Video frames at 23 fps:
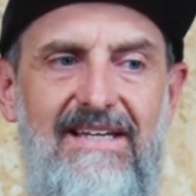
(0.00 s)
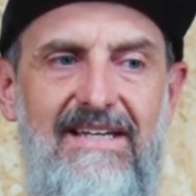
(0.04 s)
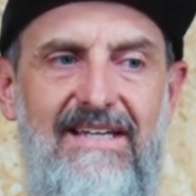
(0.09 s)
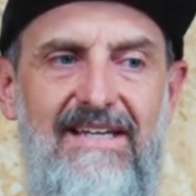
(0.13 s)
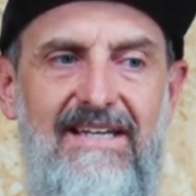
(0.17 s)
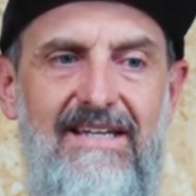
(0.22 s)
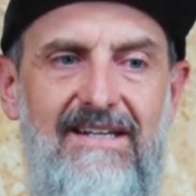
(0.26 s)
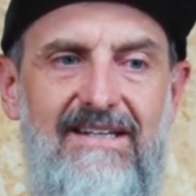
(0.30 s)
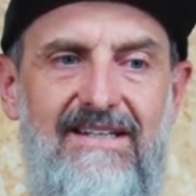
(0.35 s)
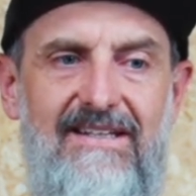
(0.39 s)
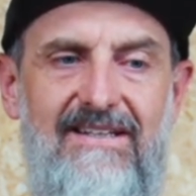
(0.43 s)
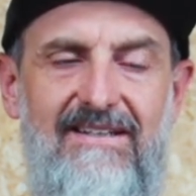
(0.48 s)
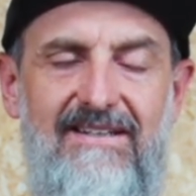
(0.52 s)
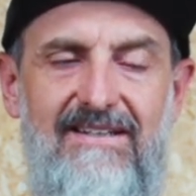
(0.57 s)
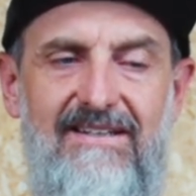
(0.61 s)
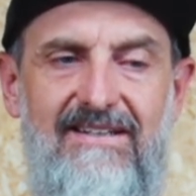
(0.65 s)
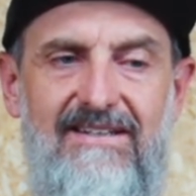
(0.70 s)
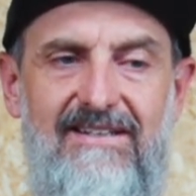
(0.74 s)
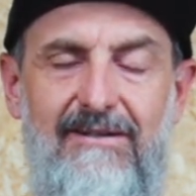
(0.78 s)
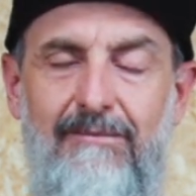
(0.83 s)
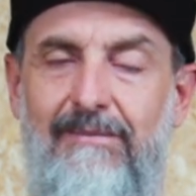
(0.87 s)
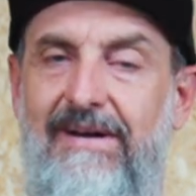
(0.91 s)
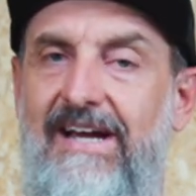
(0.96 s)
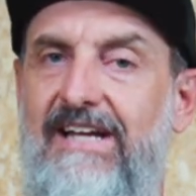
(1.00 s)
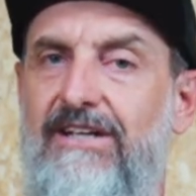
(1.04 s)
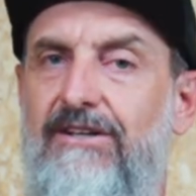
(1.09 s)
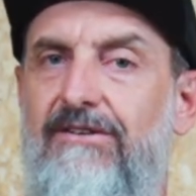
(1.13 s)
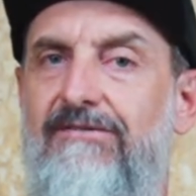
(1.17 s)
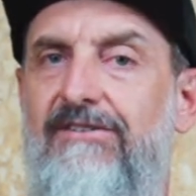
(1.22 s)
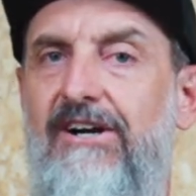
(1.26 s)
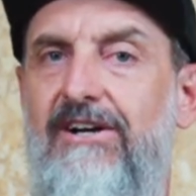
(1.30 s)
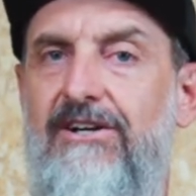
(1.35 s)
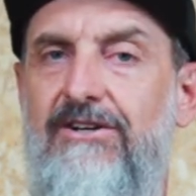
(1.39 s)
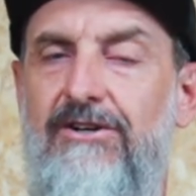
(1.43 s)
it can make
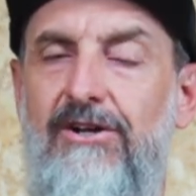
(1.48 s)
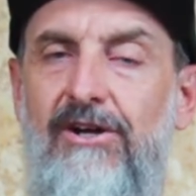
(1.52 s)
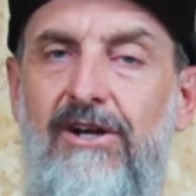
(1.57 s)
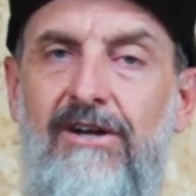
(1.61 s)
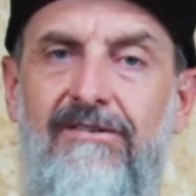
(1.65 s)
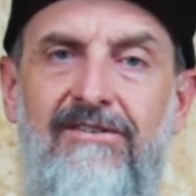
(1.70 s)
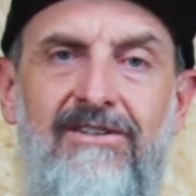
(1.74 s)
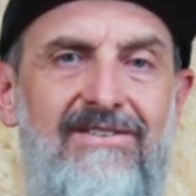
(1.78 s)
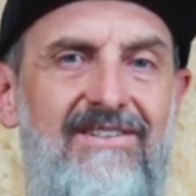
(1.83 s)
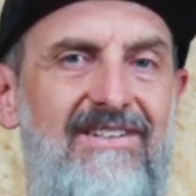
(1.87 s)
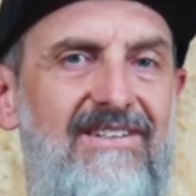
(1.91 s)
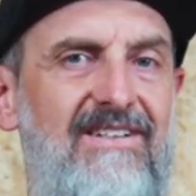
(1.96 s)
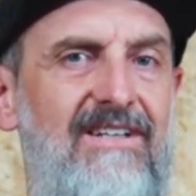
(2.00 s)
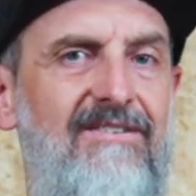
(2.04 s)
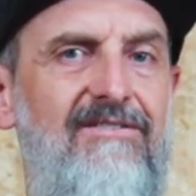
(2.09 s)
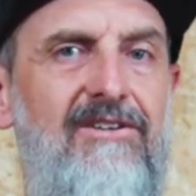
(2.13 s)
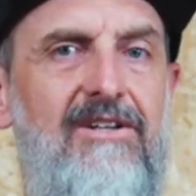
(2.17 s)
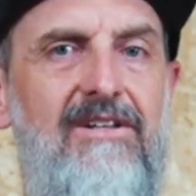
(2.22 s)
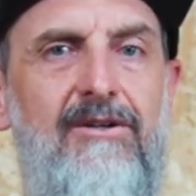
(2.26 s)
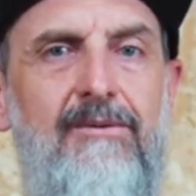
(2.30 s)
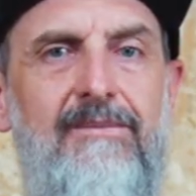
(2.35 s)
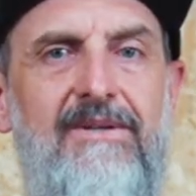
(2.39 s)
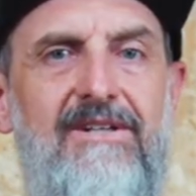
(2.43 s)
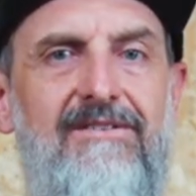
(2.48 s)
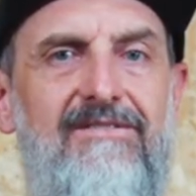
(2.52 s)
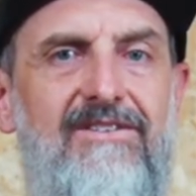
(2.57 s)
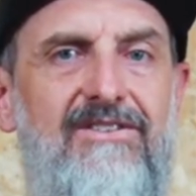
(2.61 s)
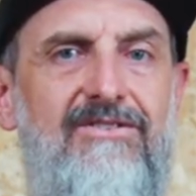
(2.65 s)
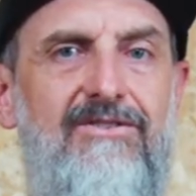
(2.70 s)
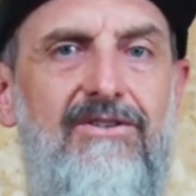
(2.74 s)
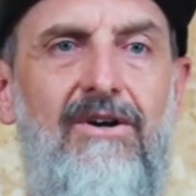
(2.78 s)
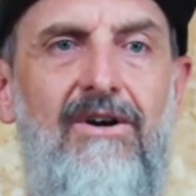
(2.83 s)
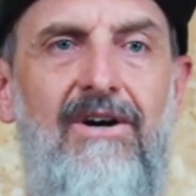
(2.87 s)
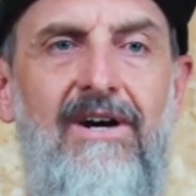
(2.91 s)
you very nervous, can give you a little bit of
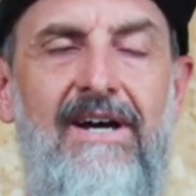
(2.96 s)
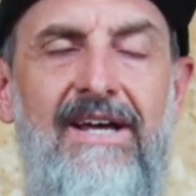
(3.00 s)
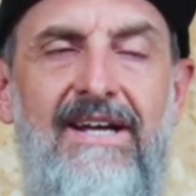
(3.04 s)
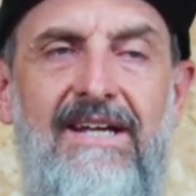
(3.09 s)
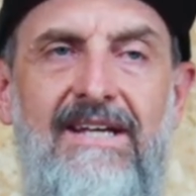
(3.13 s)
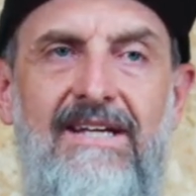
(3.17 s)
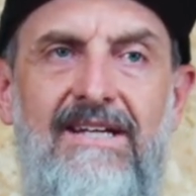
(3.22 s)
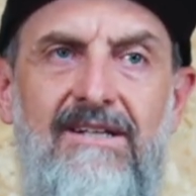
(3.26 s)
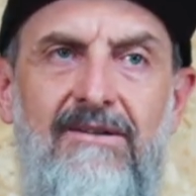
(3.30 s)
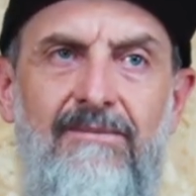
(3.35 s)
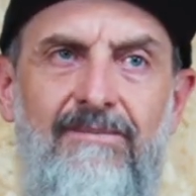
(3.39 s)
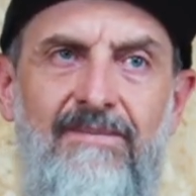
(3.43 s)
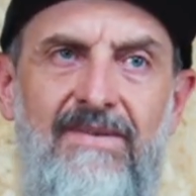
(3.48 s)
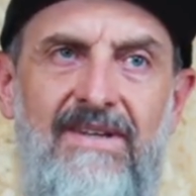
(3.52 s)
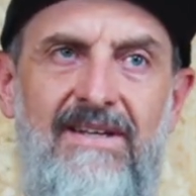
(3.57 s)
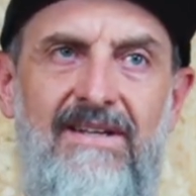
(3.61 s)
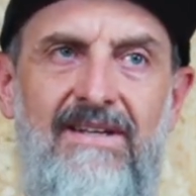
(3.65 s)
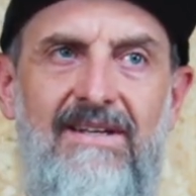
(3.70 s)
anxiety, and